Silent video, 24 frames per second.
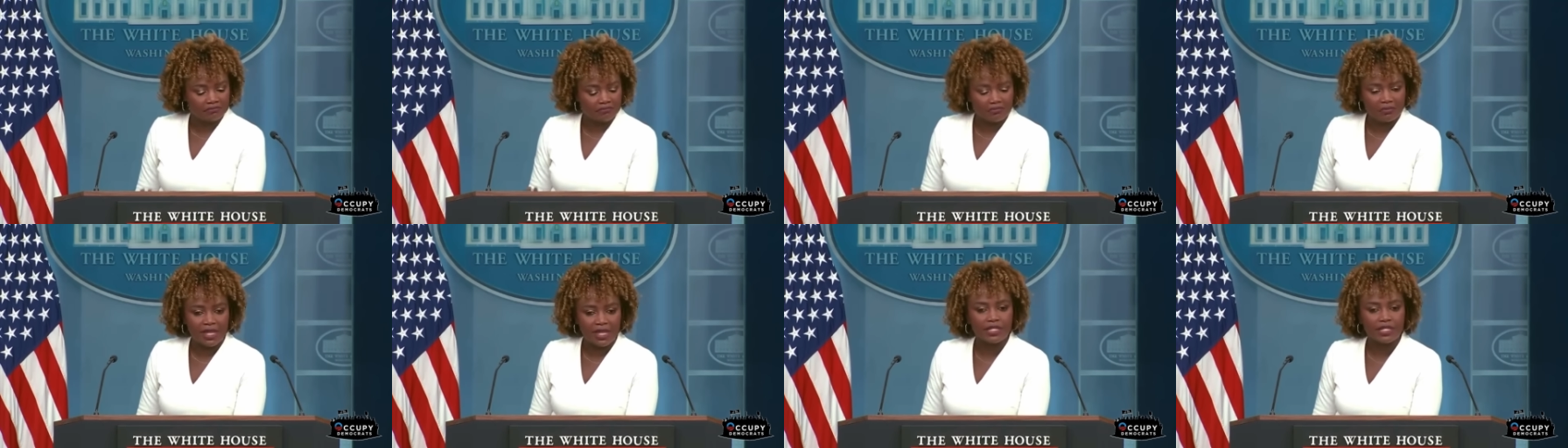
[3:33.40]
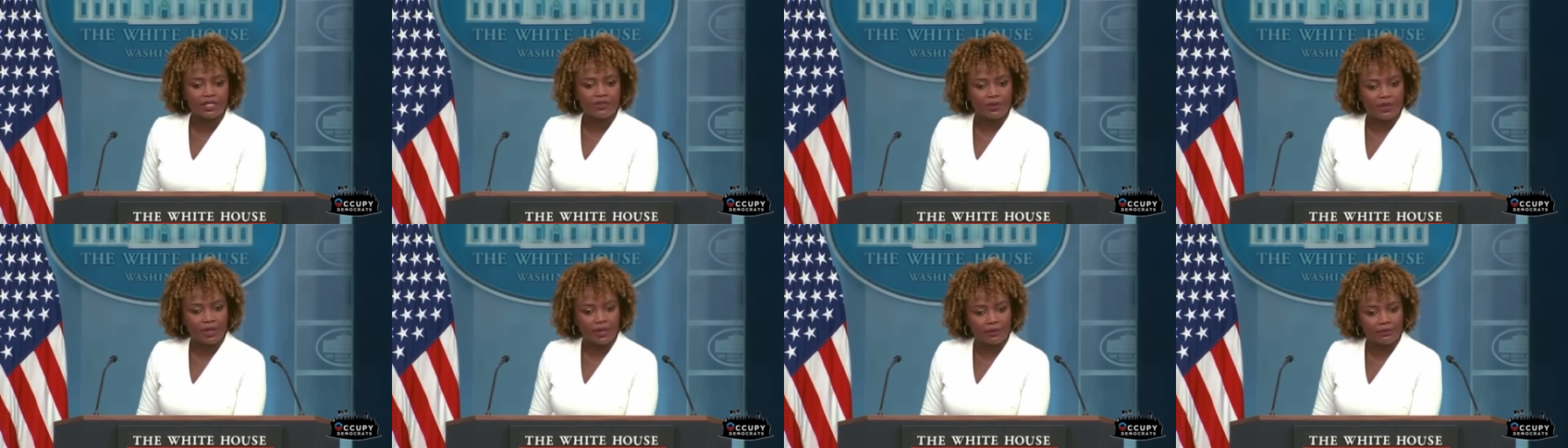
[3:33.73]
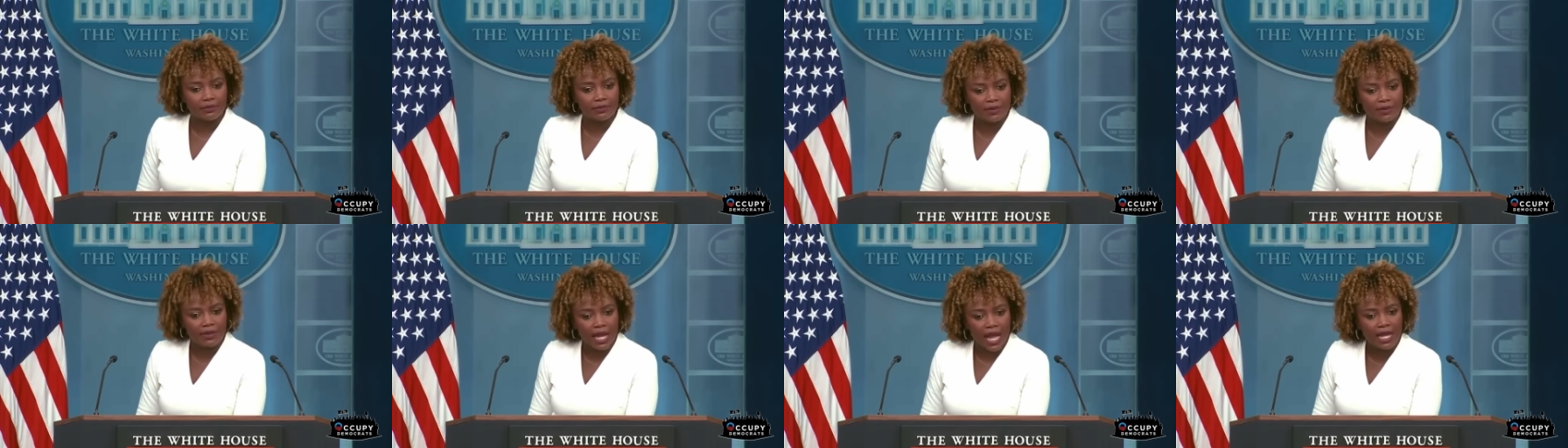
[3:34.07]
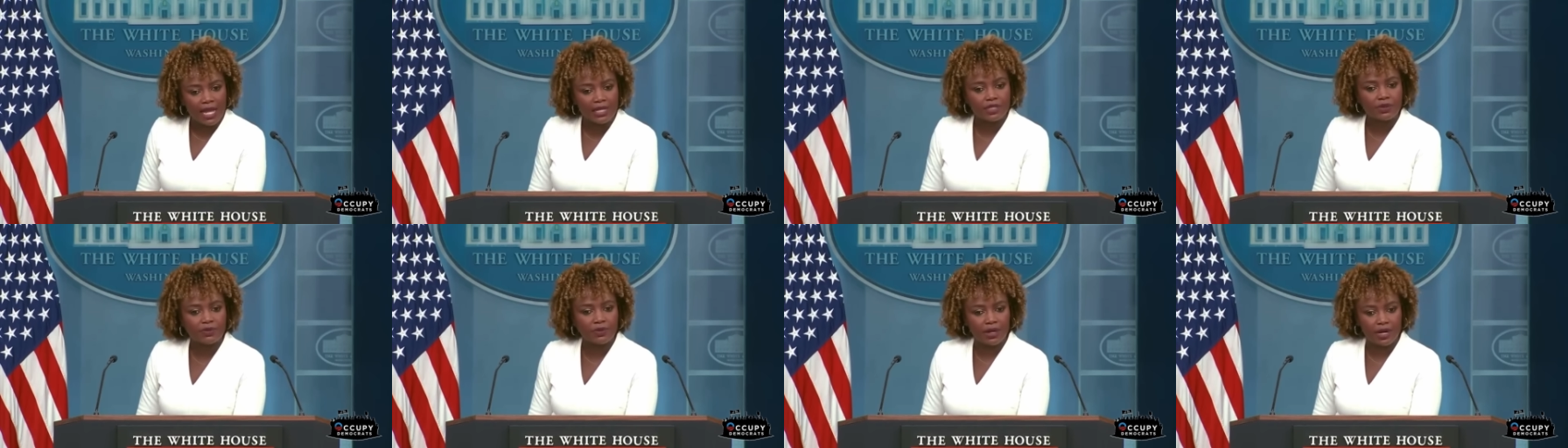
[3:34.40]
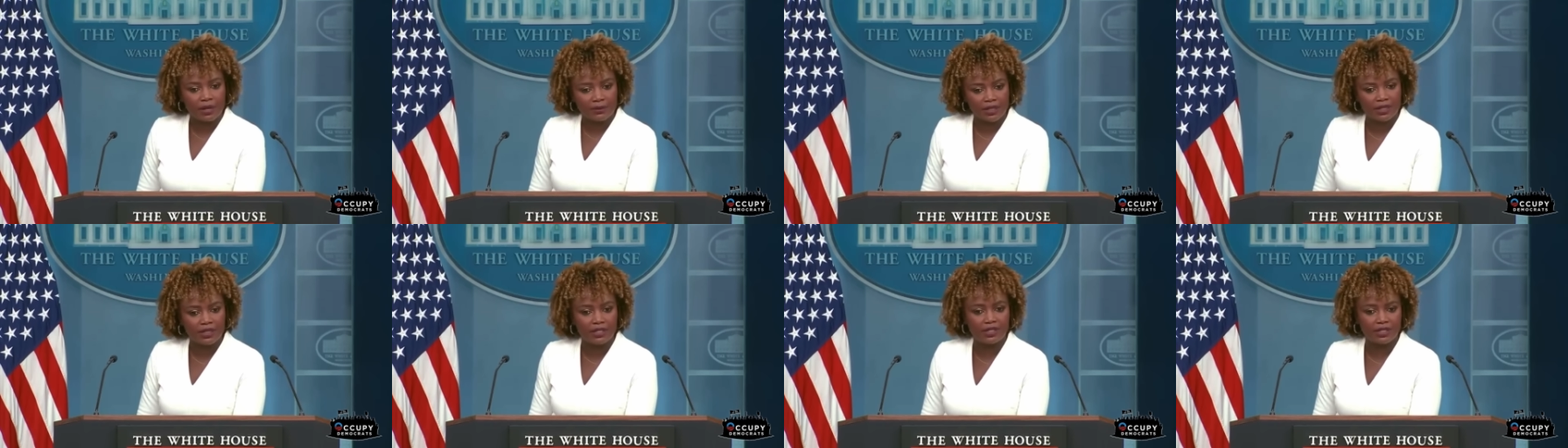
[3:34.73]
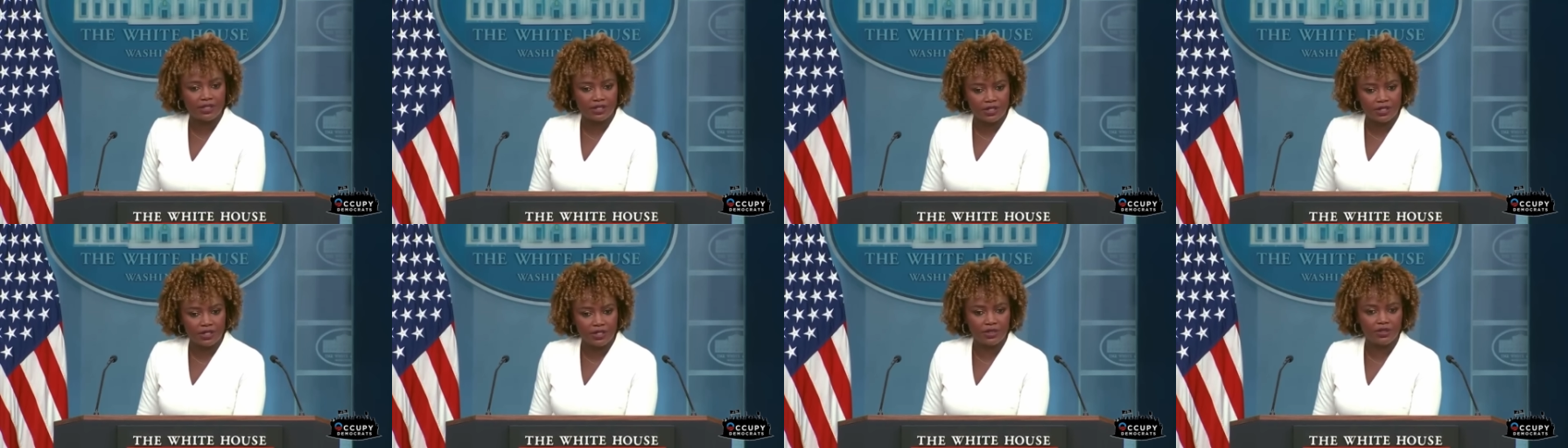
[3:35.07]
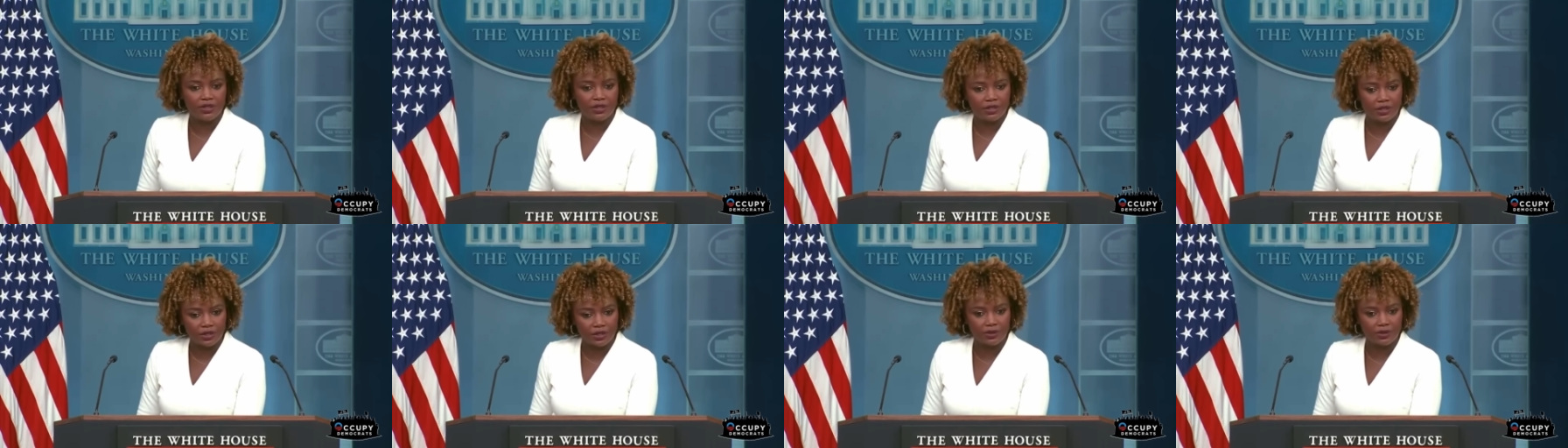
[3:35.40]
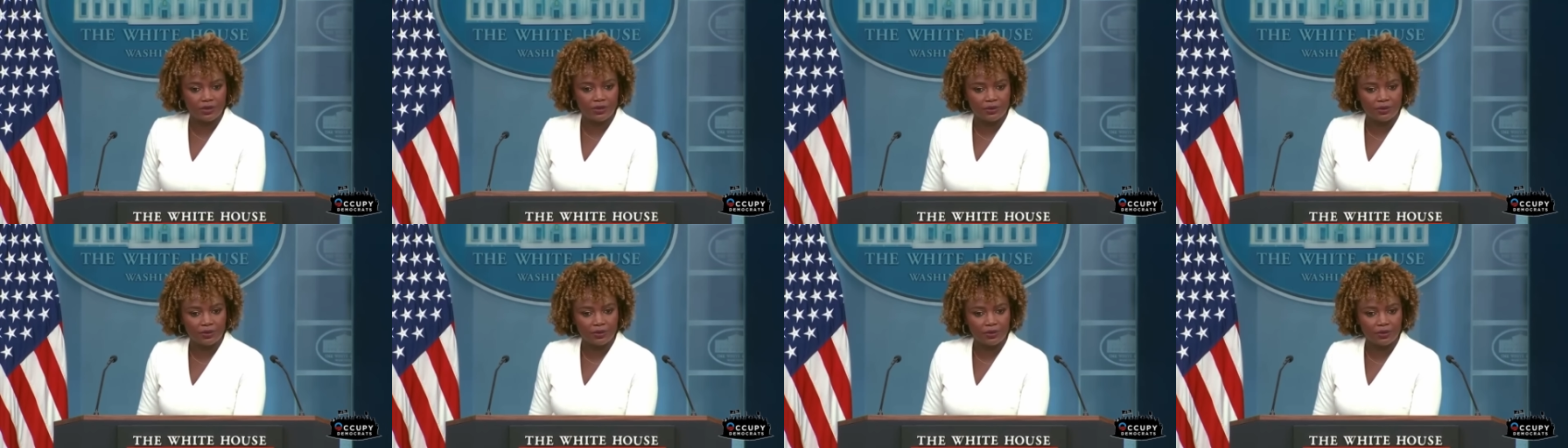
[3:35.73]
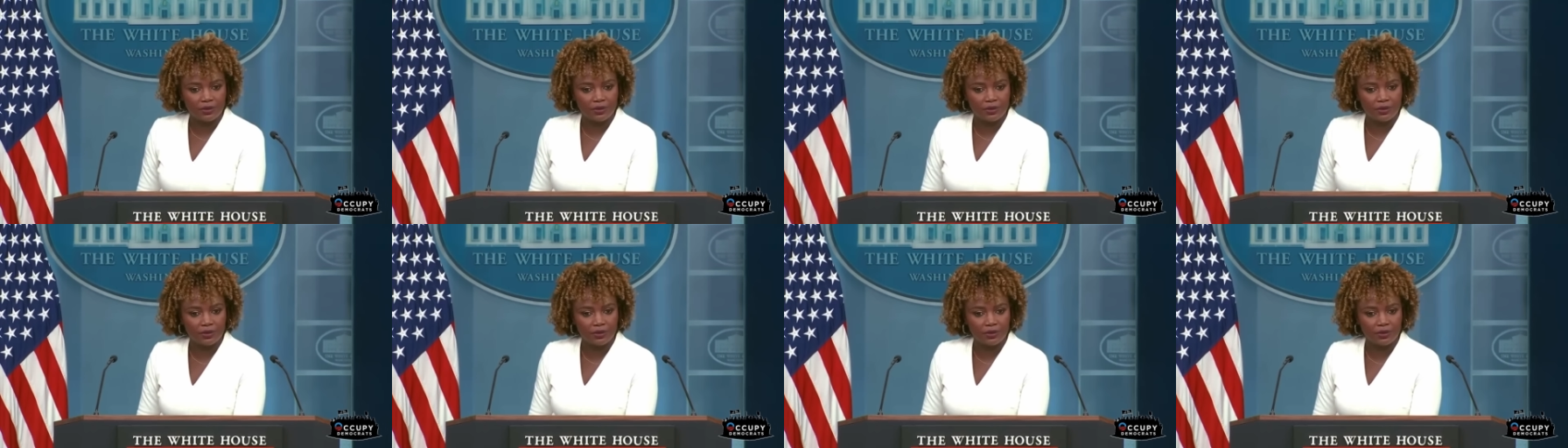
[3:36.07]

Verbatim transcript: That's what I'm that's what I'm going to continue to do.